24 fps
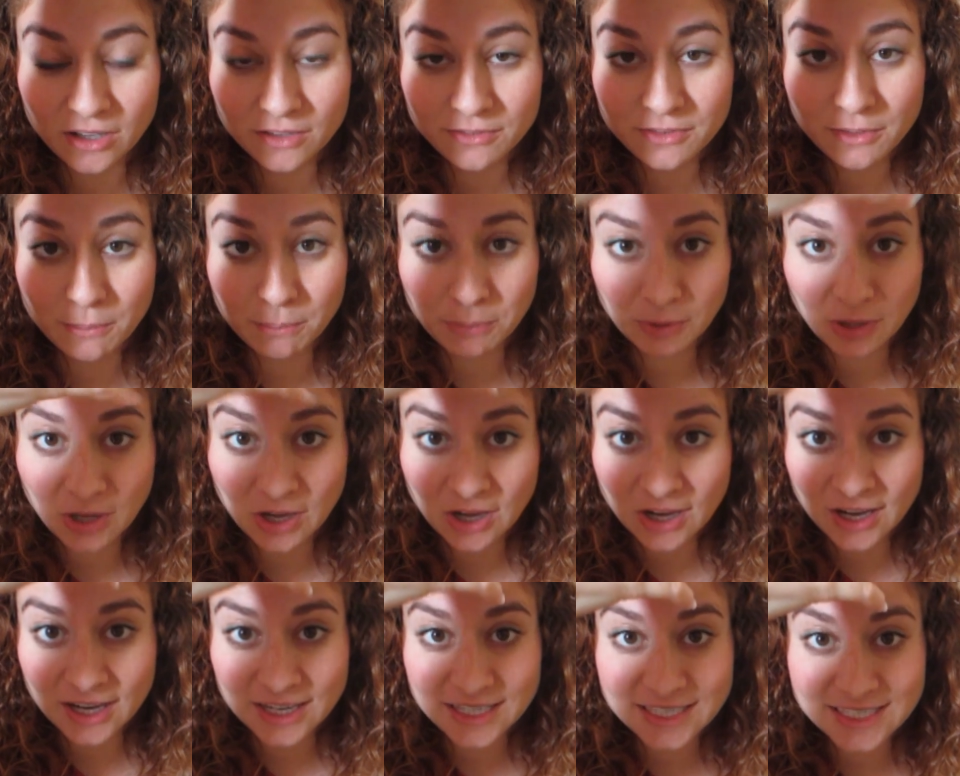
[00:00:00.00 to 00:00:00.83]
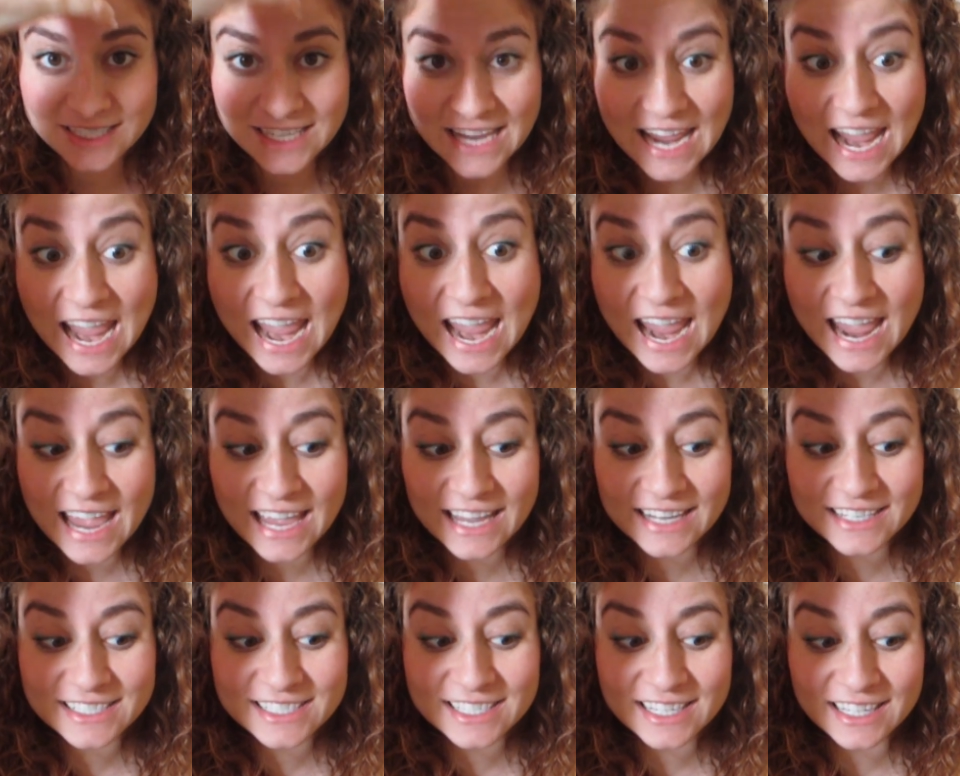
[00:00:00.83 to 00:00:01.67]
of the blonde
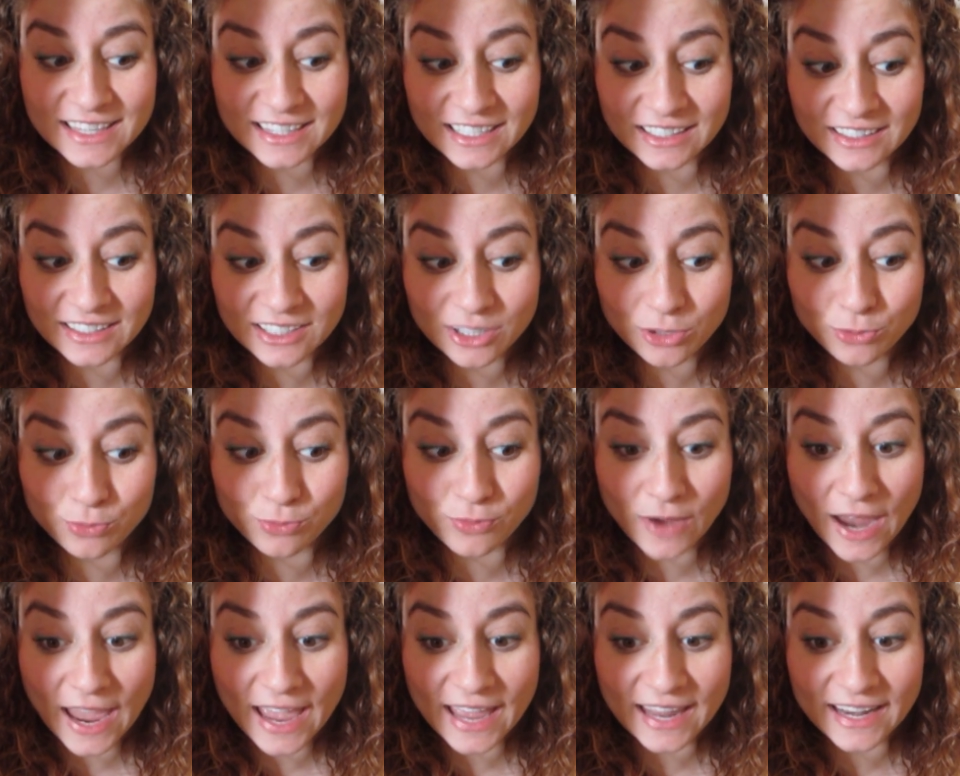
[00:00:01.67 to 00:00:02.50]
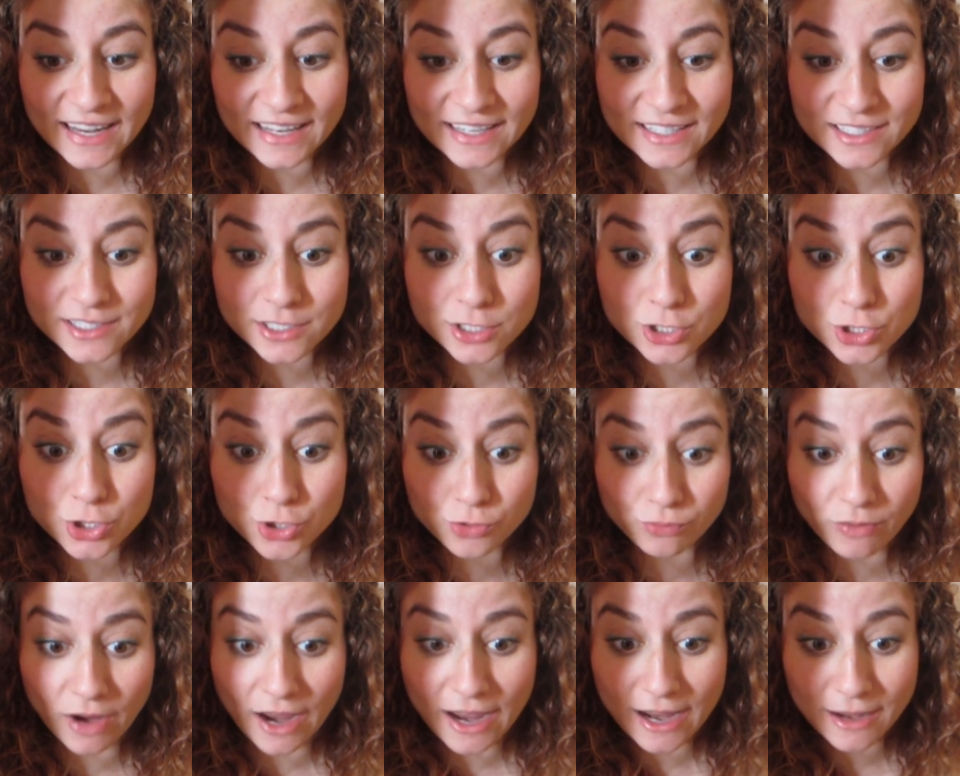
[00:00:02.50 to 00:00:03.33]
and the little red
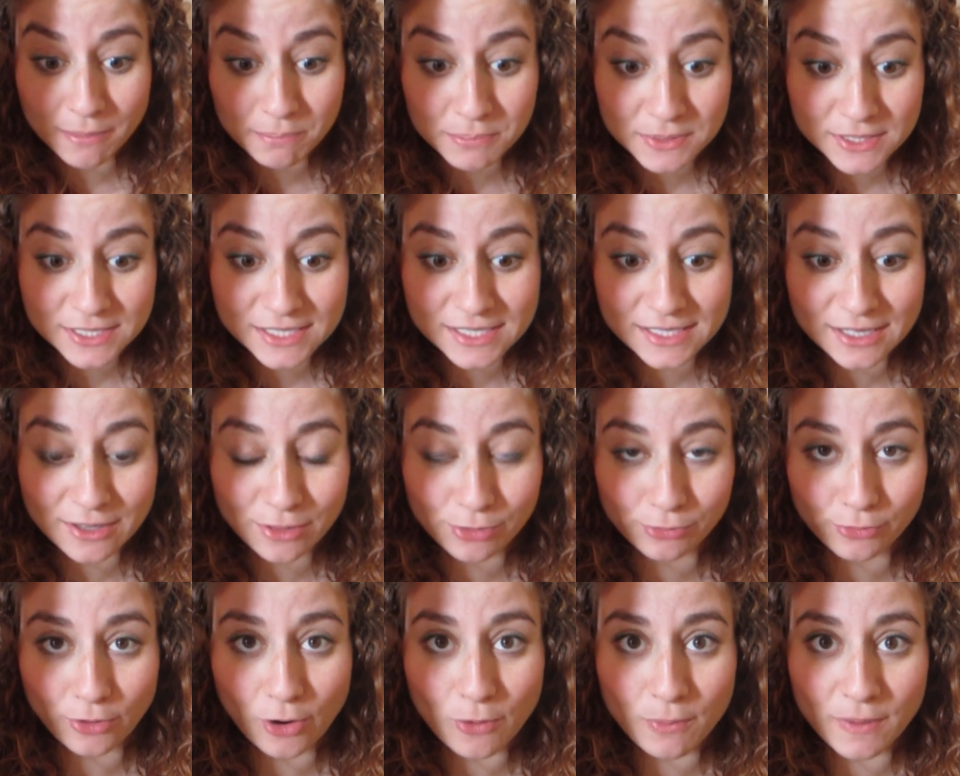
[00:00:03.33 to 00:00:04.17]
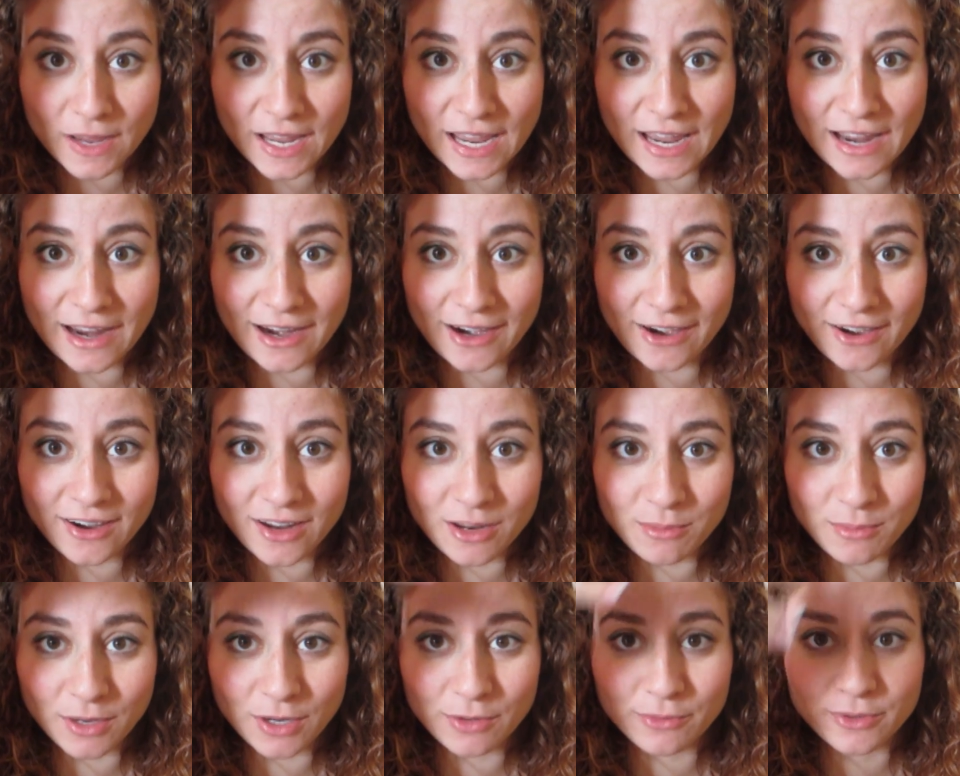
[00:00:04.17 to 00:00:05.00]
stripes throughout my hair
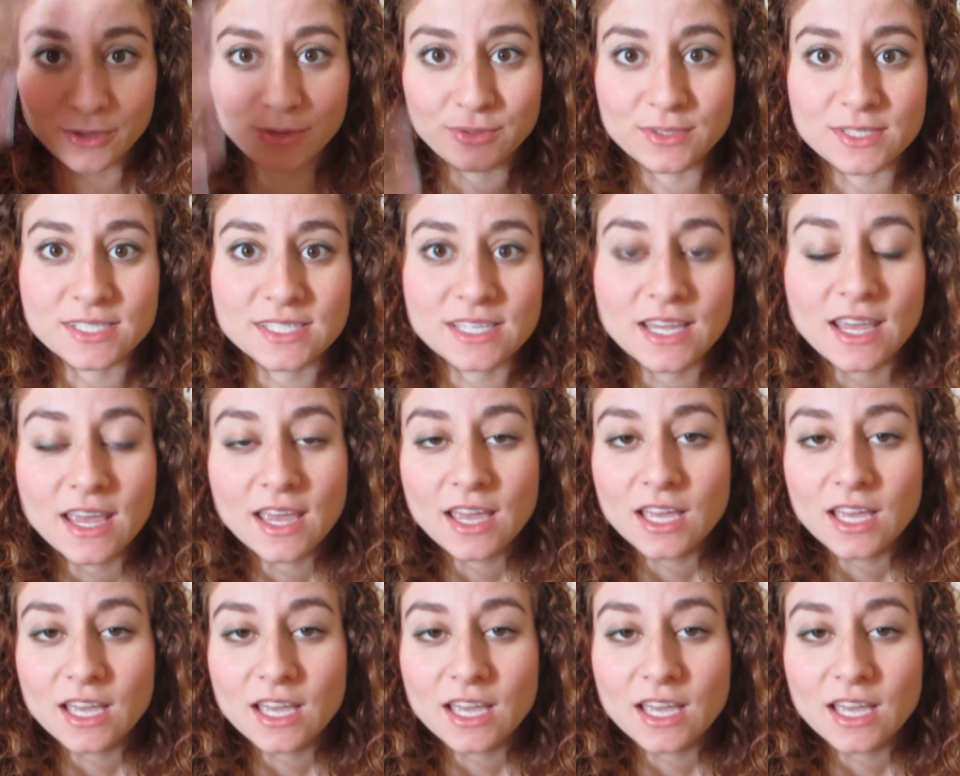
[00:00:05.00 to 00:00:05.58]
in my roots.